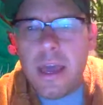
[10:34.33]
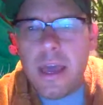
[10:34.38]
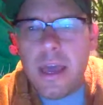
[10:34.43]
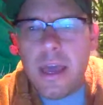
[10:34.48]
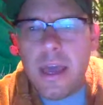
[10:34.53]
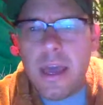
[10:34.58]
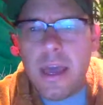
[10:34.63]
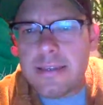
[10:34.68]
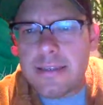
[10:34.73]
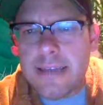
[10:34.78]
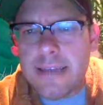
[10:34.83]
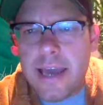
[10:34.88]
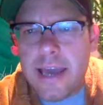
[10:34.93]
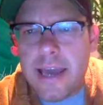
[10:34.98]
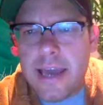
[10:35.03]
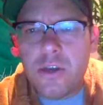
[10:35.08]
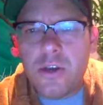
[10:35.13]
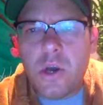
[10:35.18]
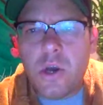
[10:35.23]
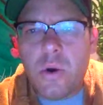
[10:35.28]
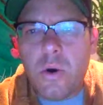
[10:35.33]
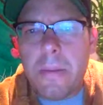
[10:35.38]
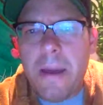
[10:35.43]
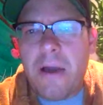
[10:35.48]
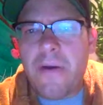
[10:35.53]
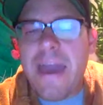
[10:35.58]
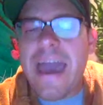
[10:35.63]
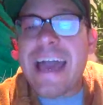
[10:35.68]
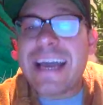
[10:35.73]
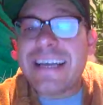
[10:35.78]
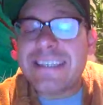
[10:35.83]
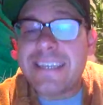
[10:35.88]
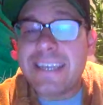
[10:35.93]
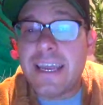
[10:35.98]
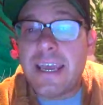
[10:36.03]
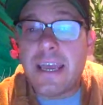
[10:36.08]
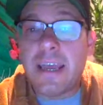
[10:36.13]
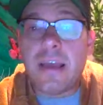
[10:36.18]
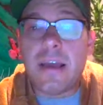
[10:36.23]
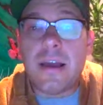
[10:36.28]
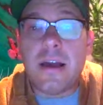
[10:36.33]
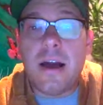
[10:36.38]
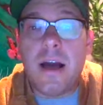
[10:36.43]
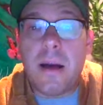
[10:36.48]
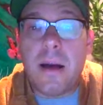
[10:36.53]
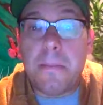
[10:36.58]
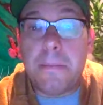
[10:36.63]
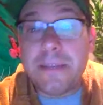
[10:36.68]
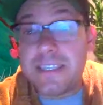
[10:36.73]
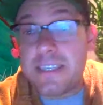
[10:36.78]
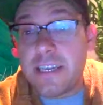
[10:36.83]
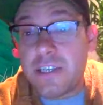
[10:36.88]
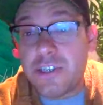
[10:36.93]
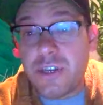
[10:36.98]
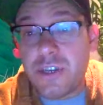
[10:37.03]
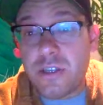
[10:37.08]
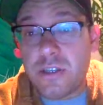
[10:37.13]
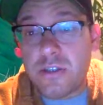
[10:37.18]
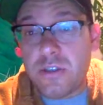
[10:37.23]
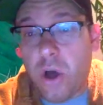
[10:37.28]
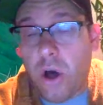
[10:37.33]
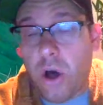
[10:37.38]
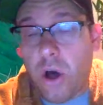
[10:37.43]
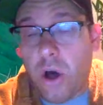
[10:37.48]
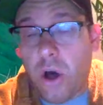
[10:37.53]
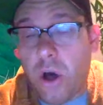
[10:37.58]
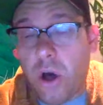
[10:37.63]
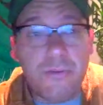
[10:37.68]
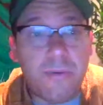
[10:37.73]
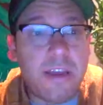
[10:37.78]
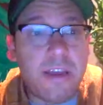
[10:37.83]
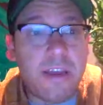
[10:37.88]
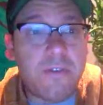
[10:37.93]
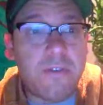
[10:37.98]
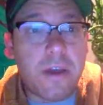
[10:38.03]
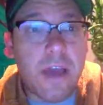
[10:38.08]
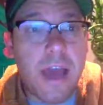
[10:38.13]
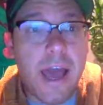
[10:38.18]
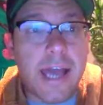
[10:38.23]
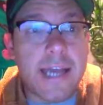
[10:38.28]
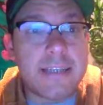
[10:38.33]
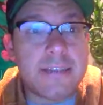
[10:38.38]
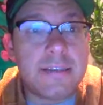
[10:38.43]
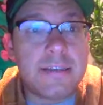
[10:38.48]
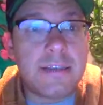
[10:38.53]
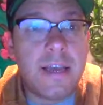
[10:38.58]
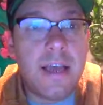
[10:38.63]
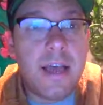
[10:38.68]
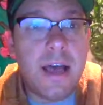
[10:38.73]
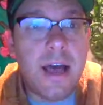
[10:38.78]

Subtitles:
and he says, how do you go about exiting positions, all three of you guys?